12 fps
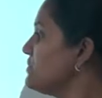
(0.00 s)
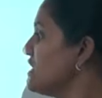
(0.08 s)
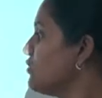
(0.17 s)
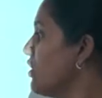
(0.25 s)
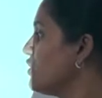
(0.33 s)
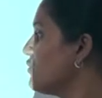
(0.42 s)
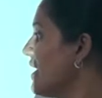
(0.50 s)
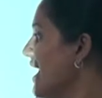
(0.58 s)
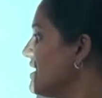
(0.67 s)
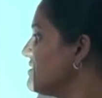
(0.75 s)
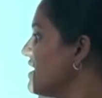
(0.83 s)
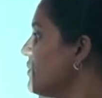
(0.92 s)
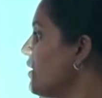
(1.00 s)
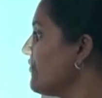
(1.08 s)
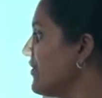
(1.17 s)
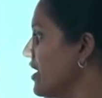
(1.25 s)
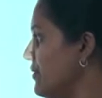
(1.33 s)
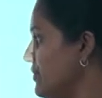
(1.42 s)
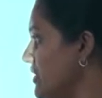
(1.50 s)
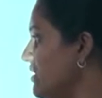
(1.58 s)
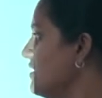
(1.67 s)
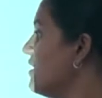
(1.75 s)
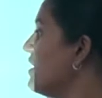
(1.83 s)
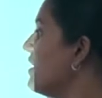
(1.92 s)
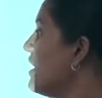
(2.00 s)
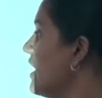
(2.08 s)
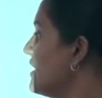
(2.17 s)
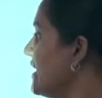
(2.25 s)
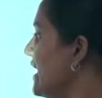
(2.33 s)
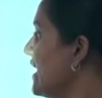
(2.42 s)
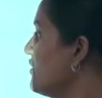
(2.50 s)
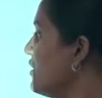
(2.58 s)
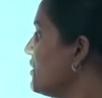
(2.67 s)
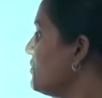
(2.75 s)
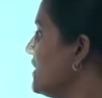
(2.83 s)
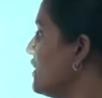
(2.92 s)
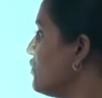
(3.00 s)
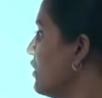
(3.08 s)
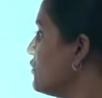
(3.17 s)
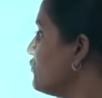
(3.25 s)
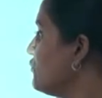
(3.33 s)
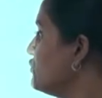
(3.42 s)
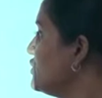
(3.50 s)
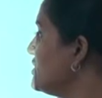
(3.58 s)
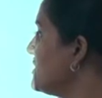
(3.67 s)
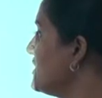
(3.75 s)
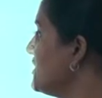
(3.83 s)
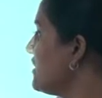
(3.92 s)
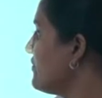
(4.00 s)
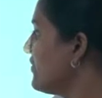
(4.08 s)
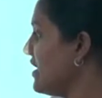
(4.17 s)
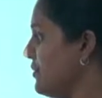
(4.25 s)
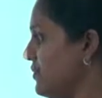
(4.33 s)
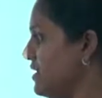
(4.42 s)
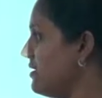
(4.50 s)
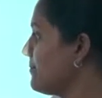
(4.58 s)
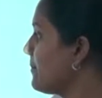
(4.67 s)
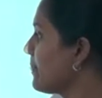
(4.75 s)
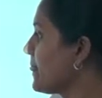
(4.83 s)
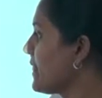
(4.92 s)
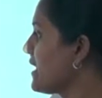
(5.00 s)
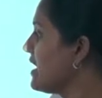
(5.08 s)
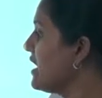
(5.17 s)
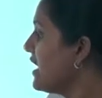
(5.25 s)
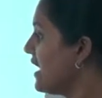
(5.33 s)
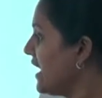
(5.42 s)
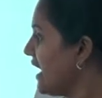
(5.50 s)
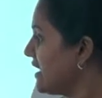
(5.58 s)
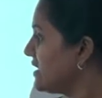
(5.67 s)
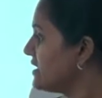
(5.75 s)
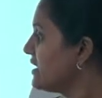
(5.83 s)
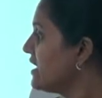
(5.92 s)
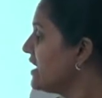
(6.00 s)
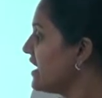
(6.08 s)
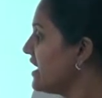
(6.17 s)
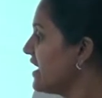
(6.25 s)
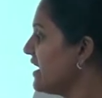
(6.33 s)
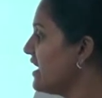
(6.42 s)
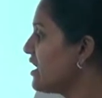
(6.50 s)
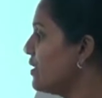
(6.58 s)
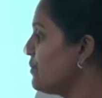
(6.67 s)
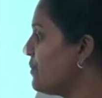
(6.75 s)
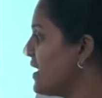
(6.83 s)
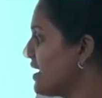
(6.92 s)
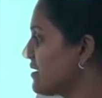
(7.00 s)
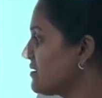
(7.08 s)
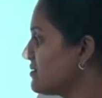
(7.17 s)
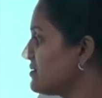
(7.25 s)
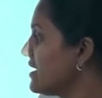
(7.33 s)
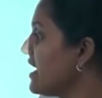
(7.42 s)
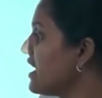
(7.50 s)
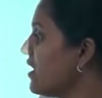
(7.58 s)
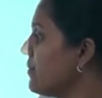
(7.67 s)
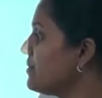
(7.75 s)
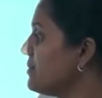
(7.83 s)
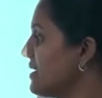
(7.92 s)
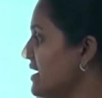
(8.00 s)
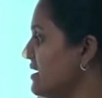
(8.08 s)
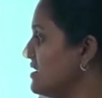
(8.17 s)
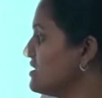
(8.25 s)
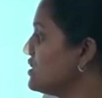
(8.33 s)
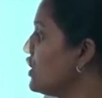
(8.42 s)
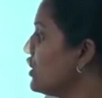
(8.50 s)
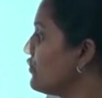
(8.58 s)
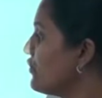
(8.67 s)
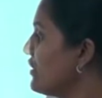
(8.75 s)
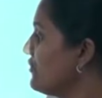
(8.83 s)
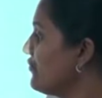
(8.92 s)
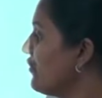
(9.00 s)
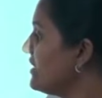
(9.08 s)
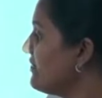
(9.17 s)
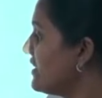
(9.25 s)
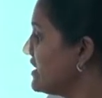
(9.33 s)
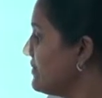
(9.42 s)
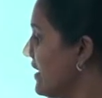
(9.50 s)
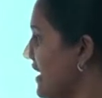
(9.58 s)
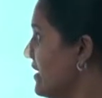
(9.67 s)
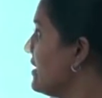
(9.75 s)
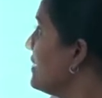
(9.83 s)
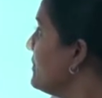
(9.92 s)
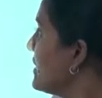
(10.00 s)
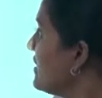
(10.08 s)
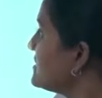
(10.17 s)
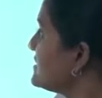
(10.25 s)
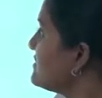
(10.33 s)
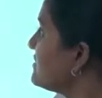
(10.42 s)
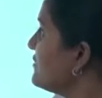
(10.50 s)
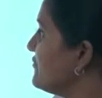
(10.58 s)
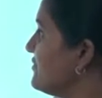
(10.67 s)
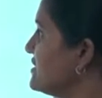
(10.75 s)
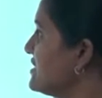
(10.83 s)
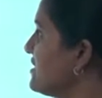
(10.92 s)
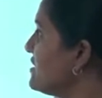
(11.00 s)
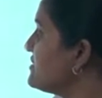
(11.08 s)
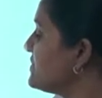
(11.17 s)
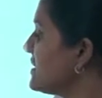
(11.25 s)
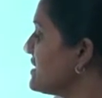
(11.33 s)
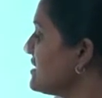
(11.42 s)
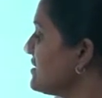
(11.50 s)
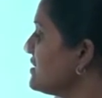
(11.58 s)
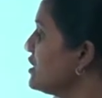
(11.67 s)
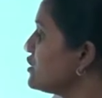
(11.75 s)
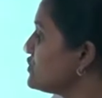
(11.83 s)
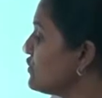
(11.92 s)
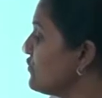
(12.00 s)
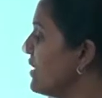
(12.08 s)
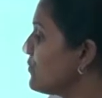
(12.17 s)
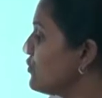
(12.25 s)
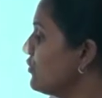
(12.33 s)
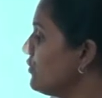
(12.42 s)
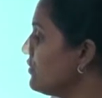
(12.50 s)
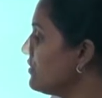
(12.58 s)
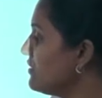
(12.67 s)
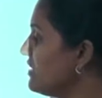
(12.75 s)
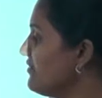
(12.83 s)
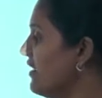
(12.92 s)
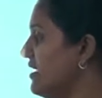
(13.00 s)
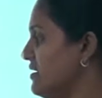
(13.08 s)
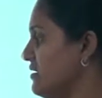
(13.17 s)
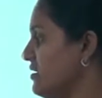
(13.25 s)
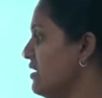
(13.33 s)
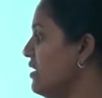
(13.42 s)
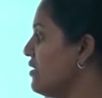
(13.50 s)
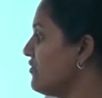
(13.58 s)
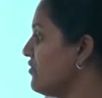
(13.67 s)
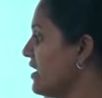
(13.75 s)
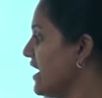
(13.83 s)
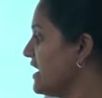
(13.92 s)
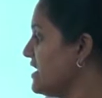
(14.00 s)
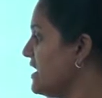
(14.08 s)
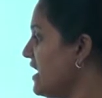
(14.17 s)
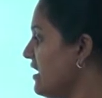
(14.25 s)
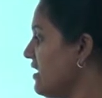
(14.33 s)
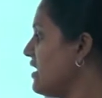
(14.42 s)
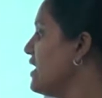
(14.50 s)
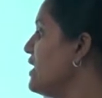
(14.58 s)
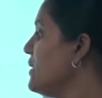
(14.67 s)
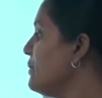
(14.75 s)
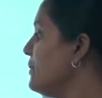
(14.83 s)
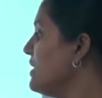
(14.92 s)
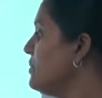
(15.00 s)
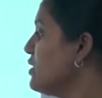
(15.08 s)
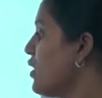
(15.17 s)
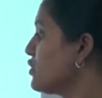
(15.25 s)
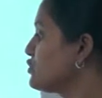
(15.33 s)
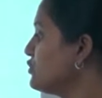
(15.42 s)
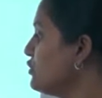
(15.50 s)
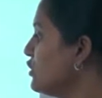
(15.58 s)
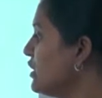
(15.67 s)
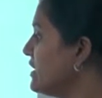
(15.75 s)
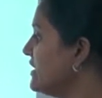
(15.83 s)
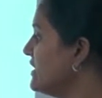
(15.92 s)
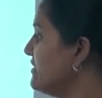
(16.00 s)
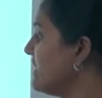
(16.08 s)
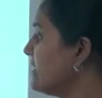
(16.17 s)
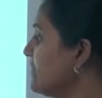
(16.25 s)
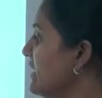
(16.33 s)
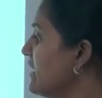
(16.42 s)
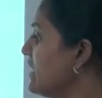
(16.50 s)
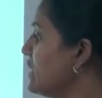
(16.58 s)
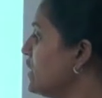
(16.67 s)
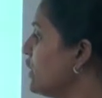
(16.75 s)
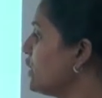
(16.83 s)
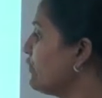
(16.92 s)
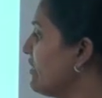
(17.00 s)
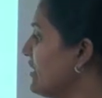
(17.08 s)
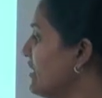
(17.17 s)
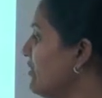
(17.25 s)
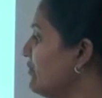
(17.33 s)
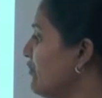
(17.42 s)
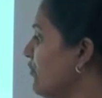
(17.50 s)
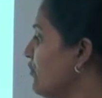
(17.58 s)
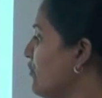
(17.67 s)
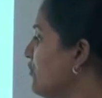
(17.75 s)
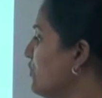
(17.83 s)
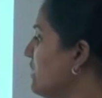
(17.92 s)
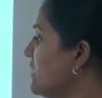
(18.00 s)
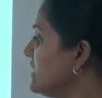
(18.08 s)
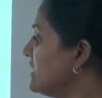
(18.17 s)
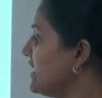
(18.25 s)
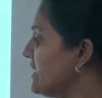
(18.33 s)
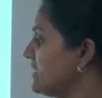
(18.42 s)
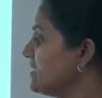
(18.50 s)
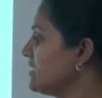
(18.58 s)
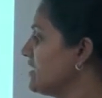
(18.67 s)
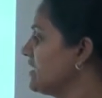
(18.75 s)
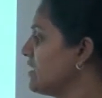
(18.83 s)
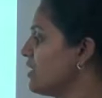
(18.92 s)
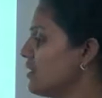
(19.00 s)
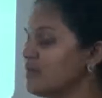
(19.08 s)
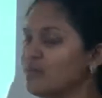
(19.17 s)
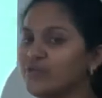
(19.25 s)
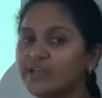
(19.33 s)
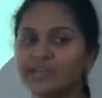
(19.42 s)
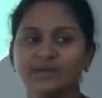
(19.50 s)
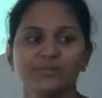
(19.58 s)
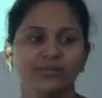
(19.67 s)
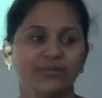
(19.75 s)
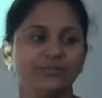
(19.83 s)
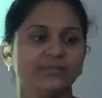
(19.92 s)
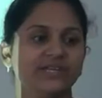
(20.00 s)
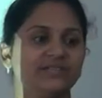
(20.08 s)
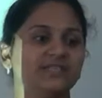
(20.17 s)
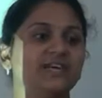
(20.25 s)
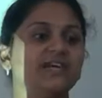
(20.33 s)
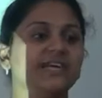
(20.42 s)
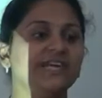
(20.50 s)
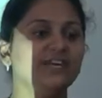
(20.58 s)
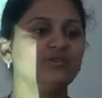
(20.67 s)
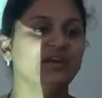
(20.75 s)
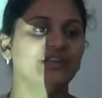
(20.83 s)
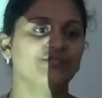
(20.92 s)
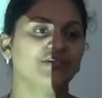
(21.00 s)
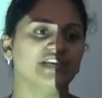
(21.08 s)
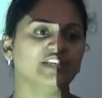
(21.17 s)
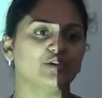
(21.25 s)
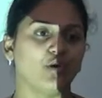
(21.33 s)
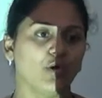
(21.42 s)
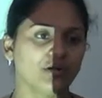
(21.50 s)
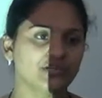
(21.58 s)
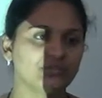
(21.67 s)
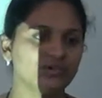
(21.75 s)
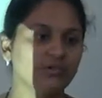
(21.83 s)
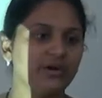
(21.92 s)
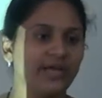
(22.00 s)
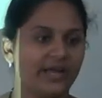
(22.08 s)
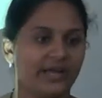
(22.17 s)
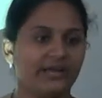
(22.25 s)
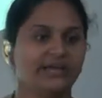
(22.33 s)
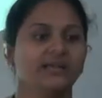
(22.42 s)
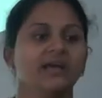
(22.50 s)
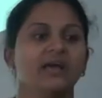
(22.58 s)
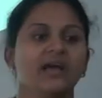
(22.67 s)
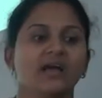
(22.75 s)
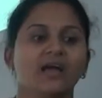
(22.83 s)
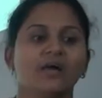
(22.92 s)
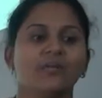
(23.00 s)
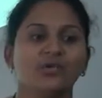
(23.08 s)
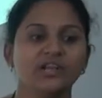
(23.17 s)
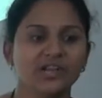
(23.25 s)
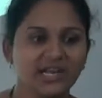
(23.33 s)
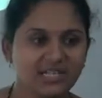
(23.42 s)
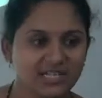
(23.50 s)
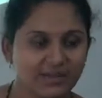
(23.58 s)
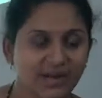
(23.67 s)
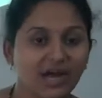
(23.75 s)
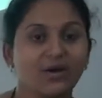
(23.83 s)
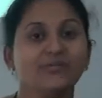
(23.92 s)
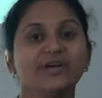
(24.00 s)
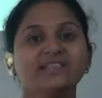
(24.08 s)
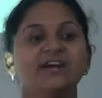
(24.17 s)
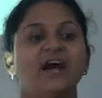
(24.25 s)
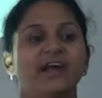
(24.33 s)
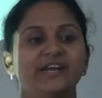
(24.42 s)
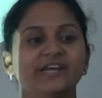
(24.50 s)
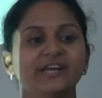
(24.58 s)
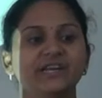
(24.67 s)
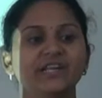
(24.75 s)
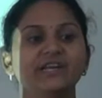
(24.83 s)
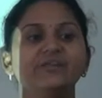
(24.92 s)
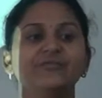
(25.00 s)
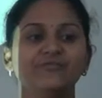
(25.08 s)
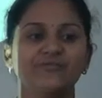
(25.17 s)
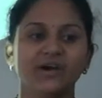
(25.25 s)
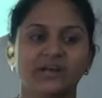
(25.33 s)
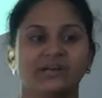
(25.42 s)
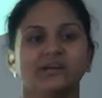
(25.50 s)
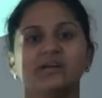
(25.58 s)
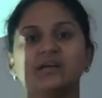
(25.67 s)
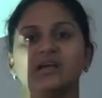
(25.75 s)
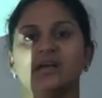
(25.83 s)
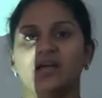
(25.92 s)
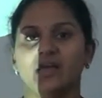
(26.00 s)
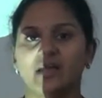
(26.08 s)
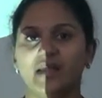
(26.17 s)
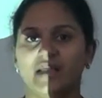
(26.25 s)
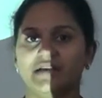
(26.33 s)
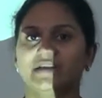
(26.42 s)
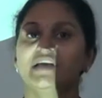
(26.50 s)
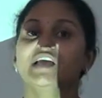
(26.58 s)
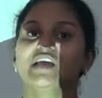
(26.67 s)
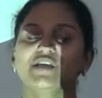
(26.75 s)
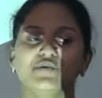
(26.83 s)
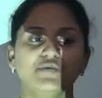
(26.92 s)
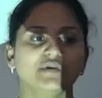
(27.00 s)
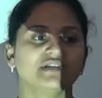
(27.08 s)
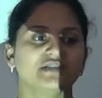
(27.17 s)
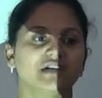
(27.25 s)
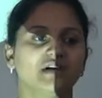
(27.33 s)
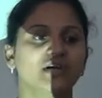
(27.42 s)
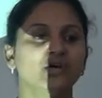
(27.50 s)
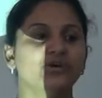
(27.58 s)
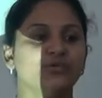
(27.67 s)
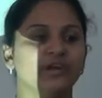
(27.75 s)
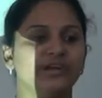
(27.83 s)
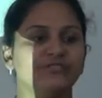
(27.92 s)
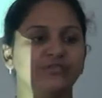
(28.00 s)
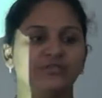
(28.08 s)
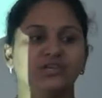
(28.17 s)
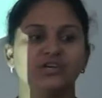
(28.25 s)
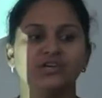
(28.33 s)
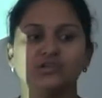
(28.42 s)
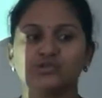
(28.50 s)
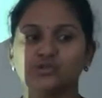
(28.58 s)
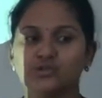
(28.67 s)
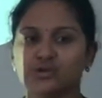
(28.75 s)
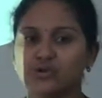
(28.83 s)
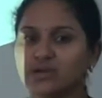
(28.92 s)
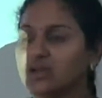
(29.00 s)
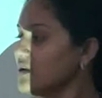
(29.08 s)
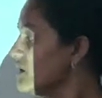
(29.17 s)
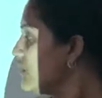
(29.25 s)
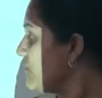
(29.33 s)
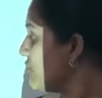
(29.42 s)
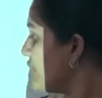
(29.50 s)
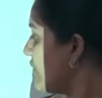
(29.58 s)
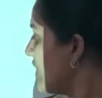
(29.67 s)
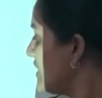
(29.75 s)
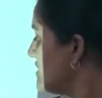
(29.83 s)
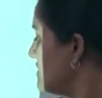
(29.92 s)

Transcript: B equal to LCM of AB and A dot B equal to GCD of AB, and A complement is 24 divided by A, because the divisor is there, so we have to divide here. For any A, B belongs to D divided by 24. Then we can prove this D24 is also an Boolean algebra with identity 1 and U is the 24. So 1 is